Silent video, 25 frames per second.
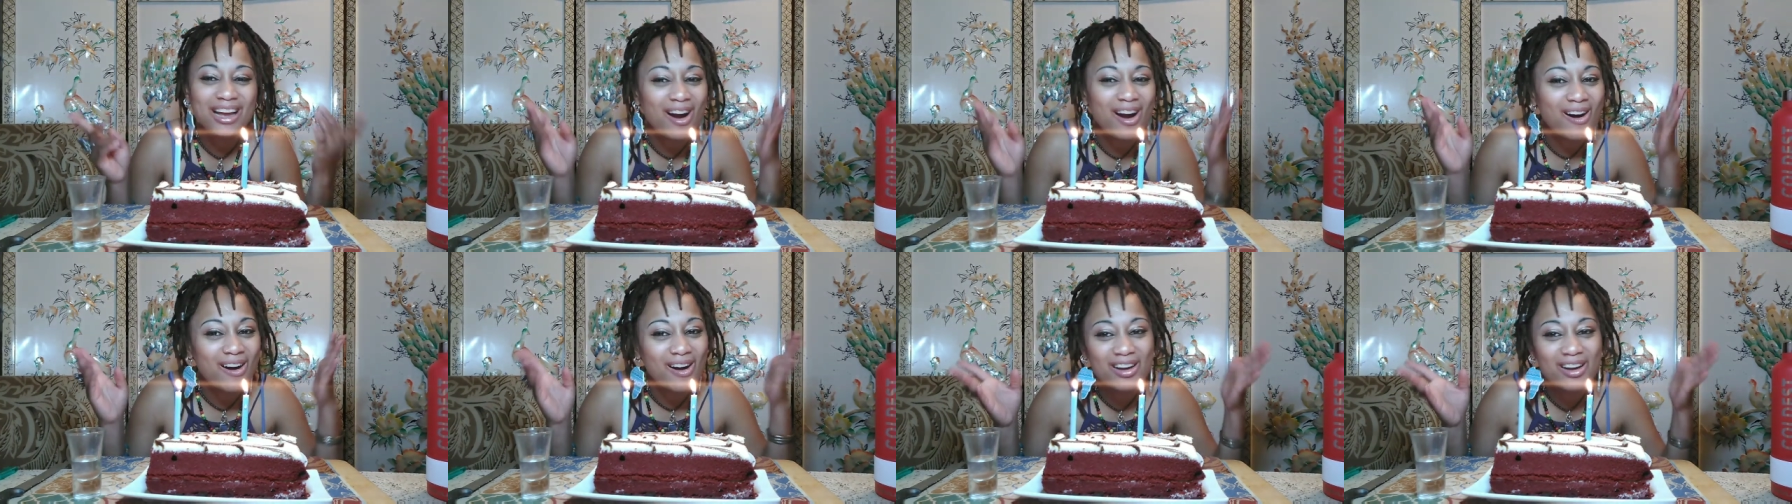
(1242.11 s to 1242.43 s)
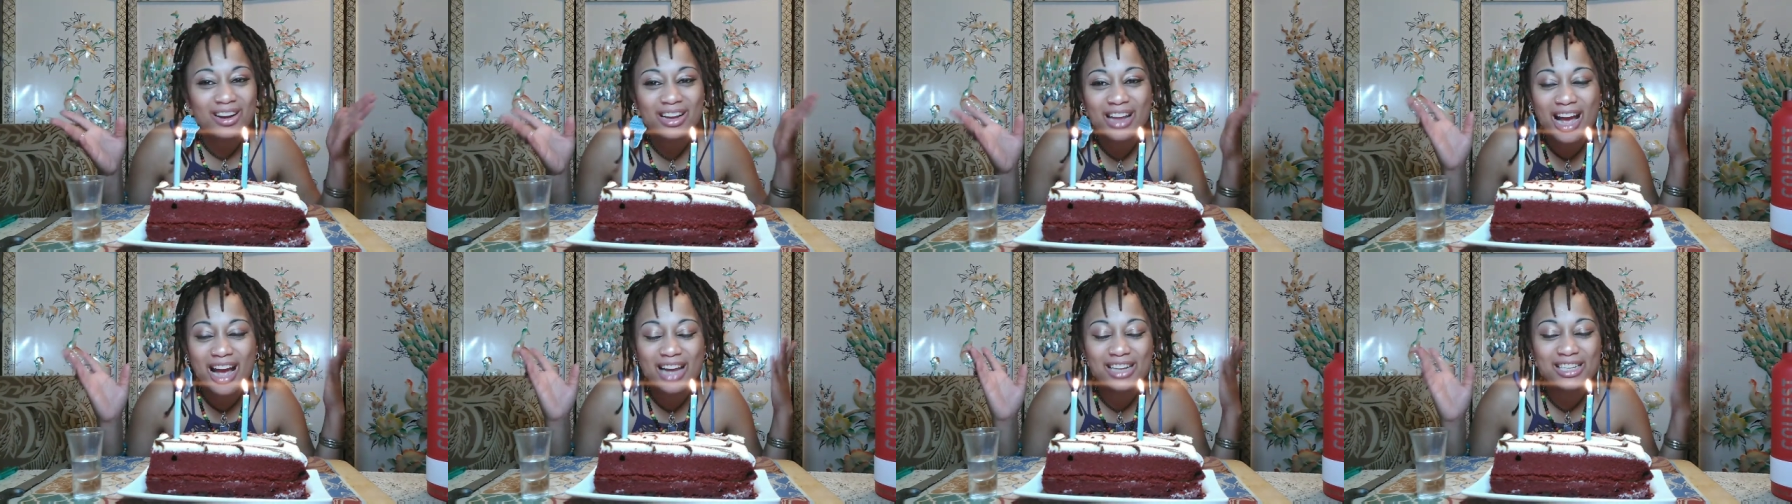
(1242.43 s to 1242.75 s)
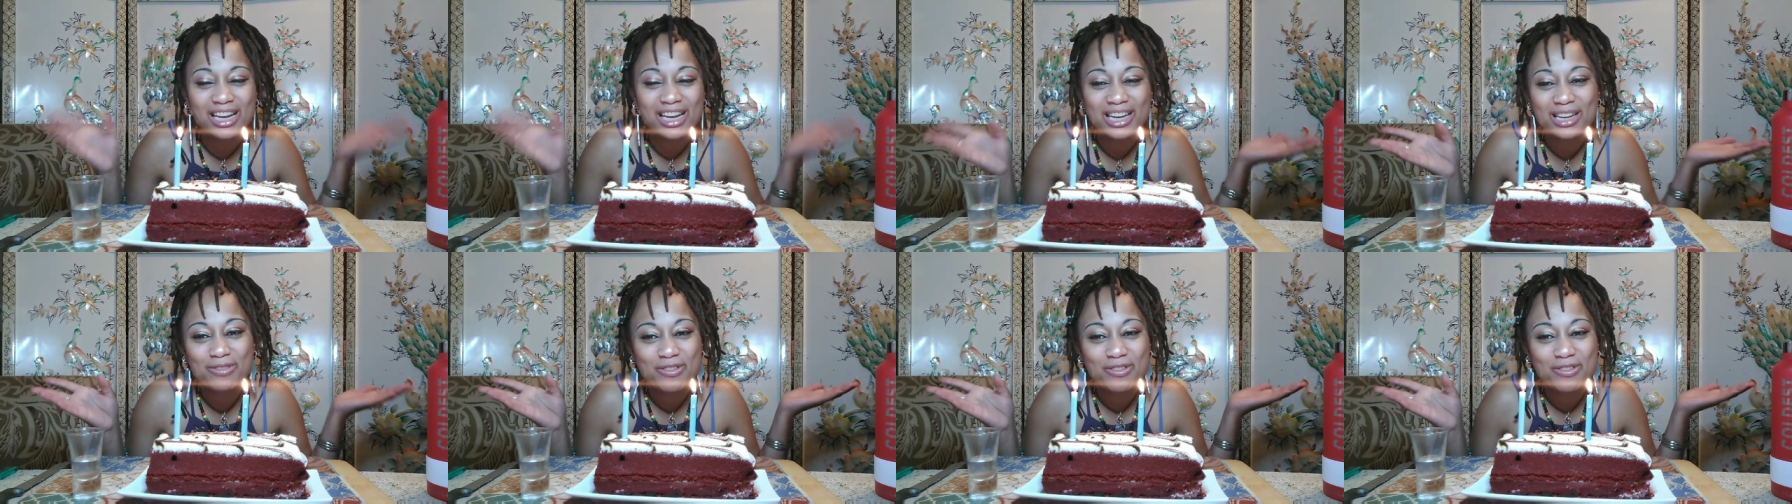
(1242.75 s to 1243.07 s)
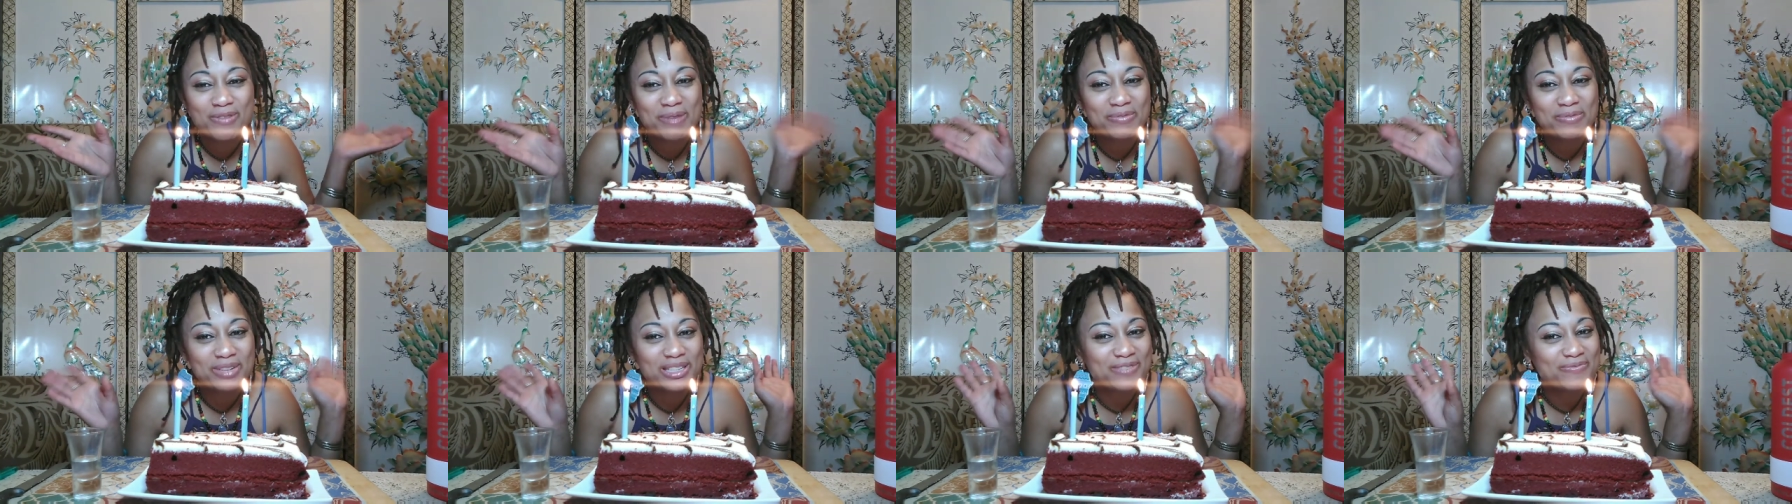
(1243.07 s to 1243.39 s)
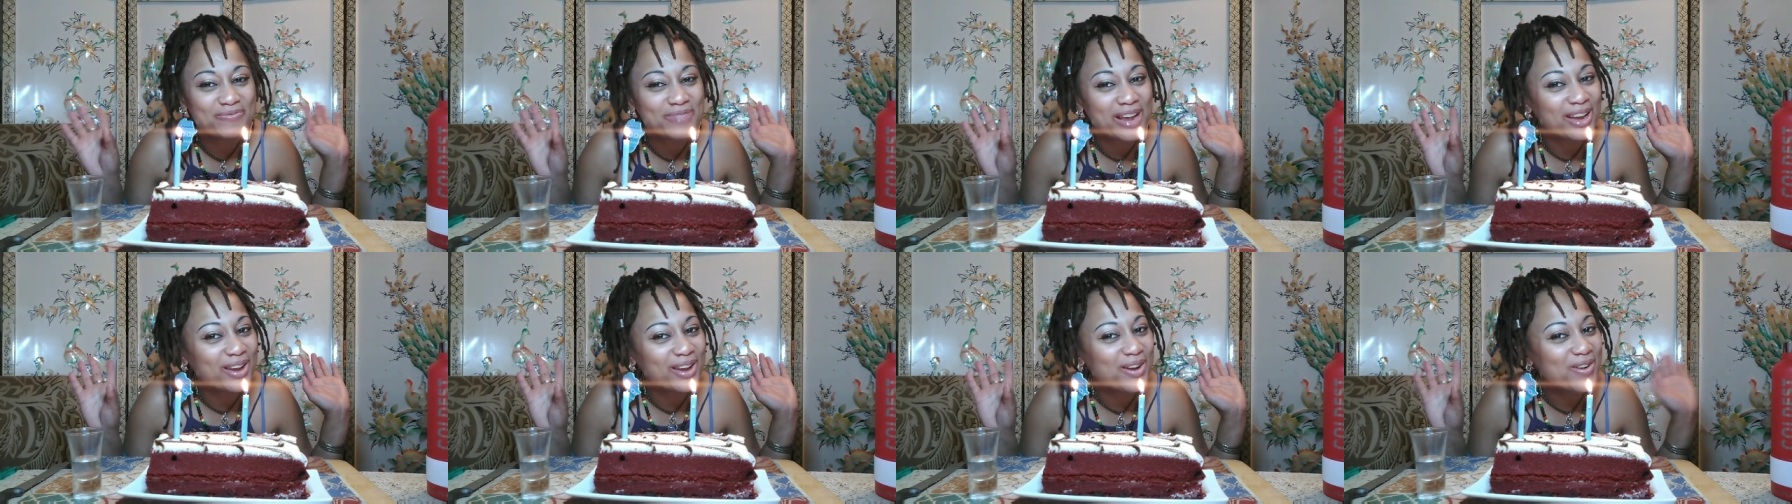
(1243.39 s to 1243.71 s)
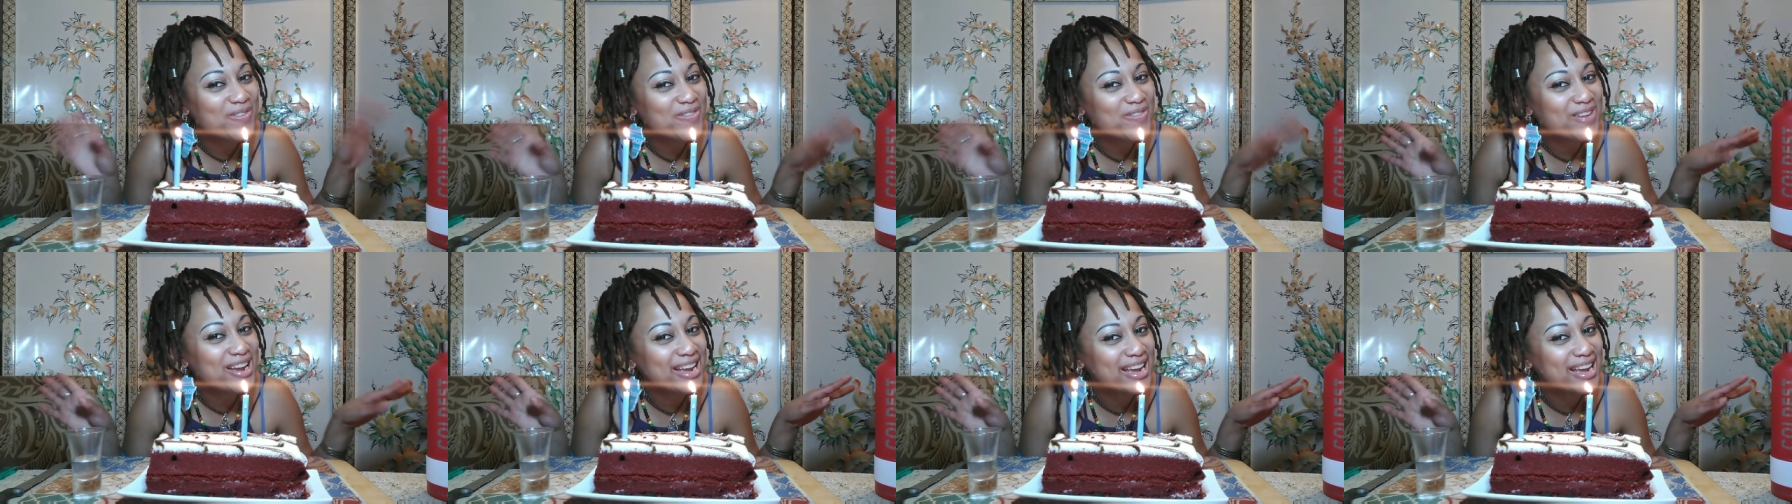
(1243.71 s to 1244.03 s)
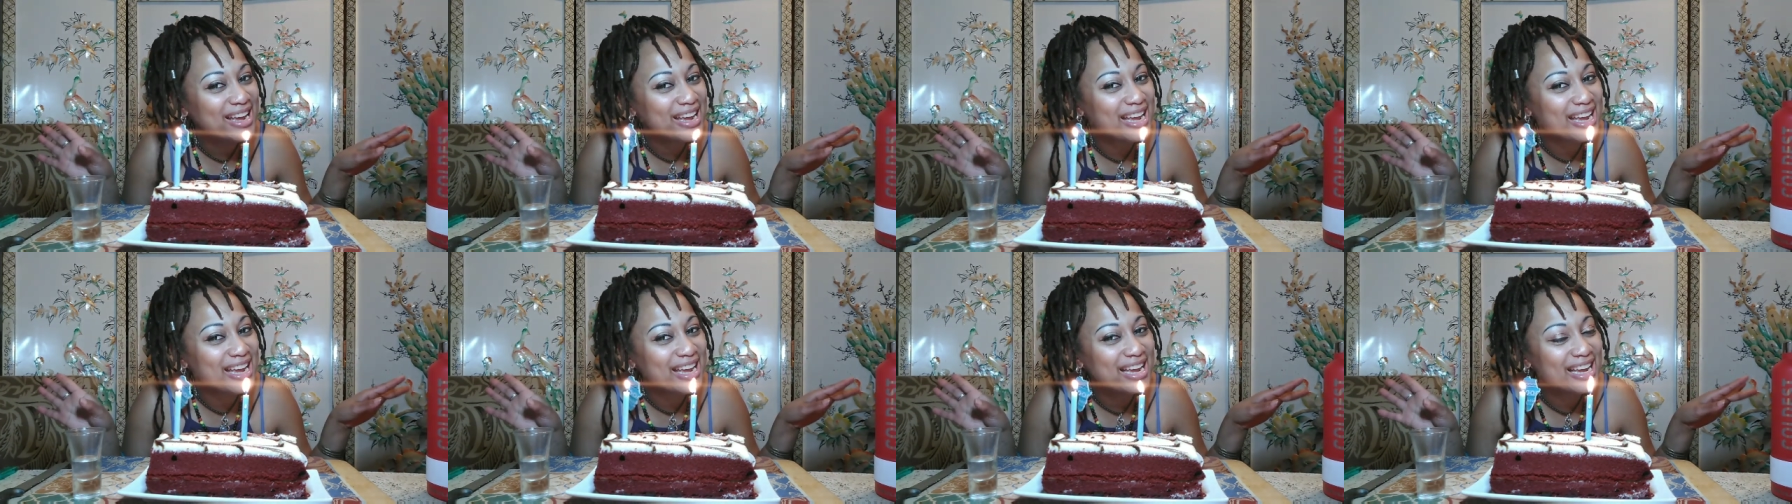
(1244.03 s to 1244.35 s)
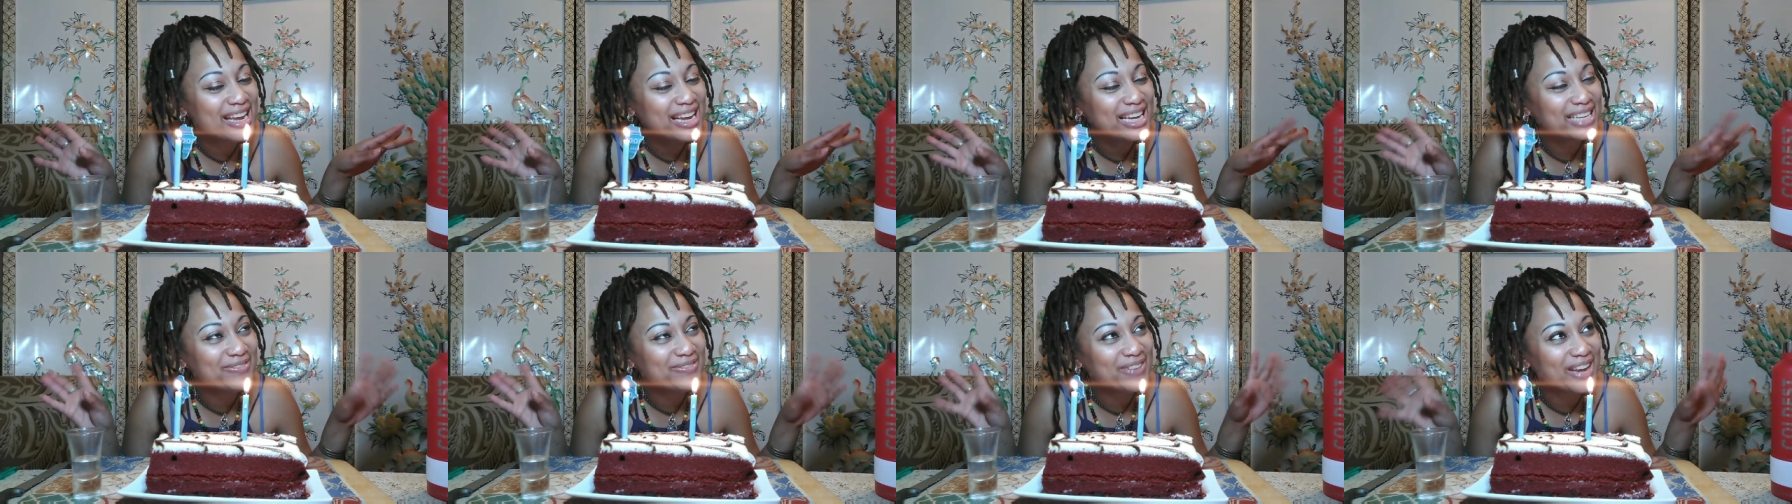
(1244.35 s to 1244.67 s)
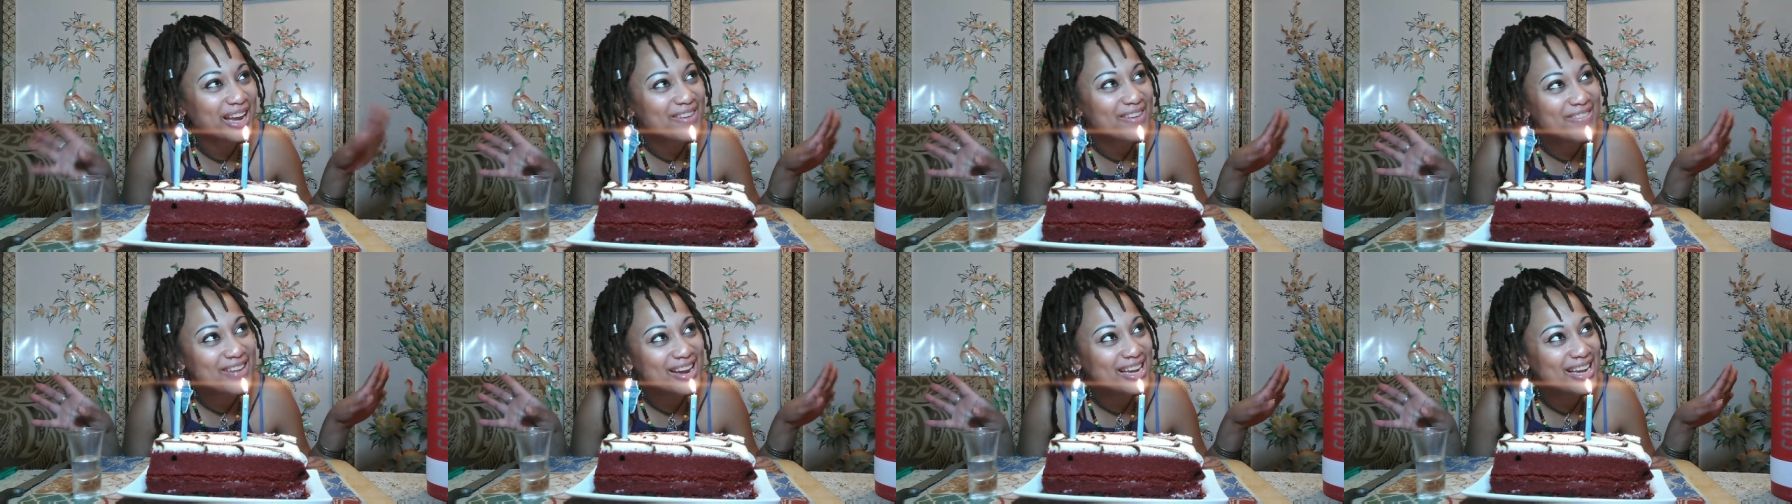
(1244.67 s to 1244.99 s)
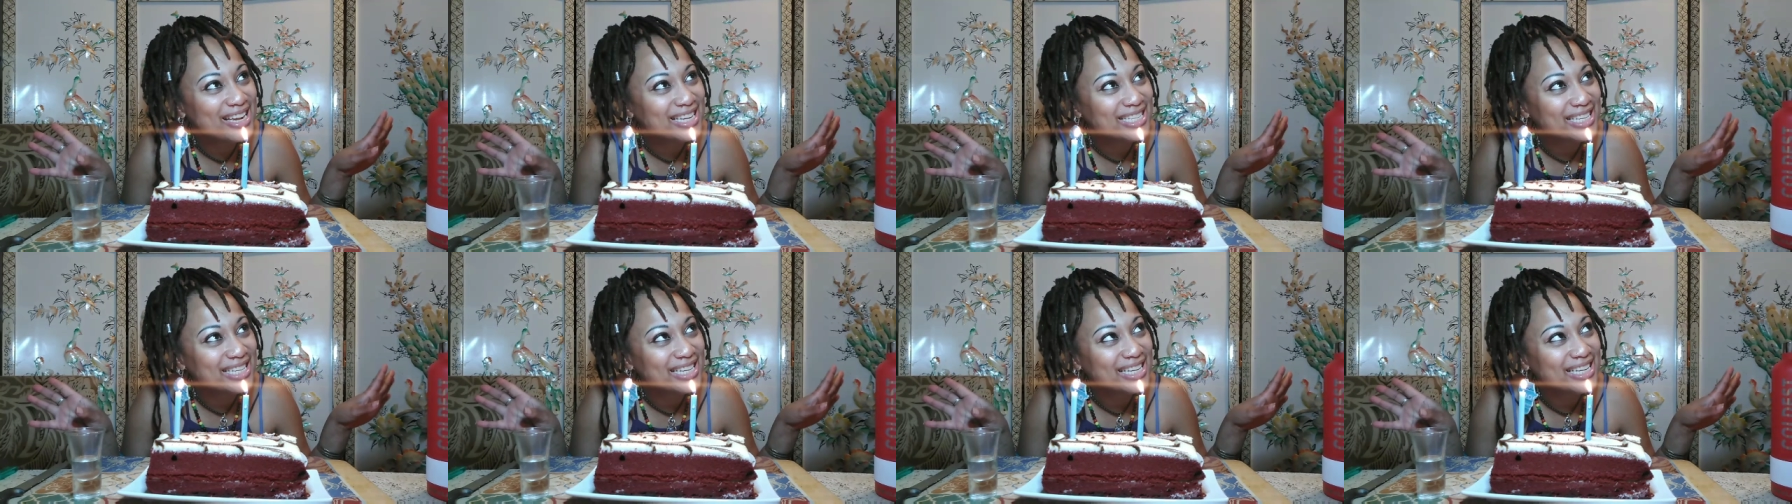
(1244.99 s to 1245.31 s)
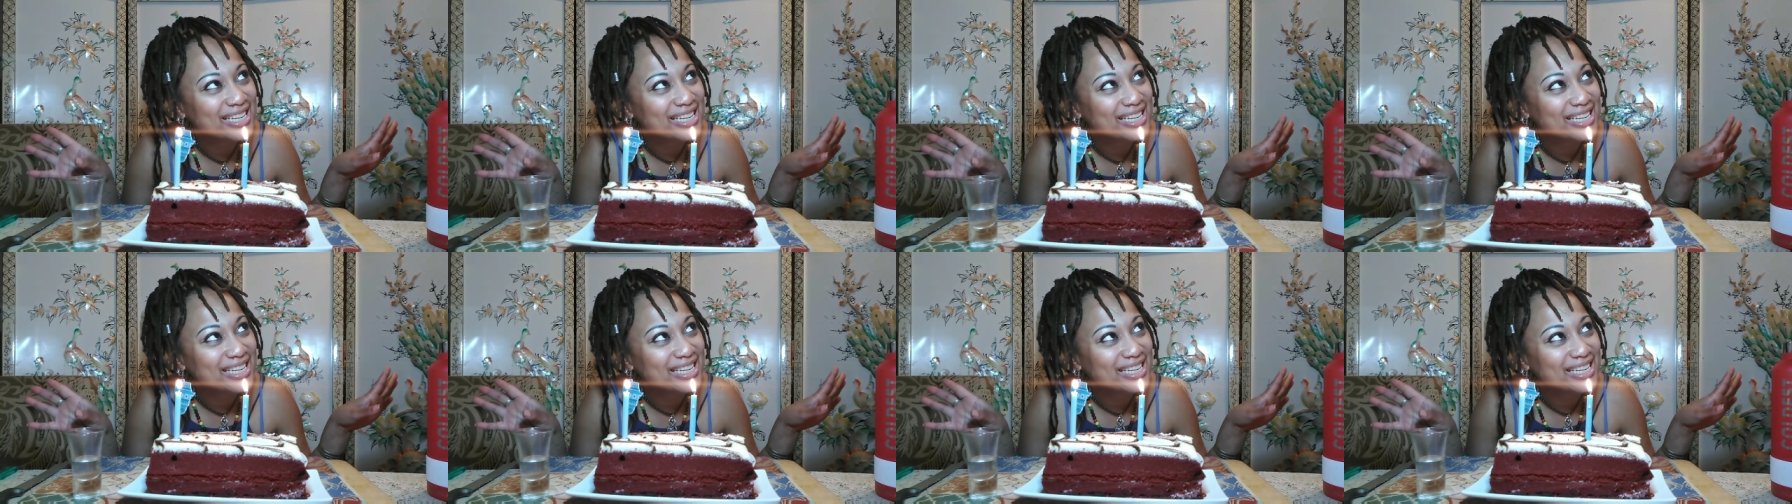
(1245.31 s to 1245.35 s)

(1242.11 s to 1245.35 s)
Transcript: all y'all January babies to make a wish. Make a wish.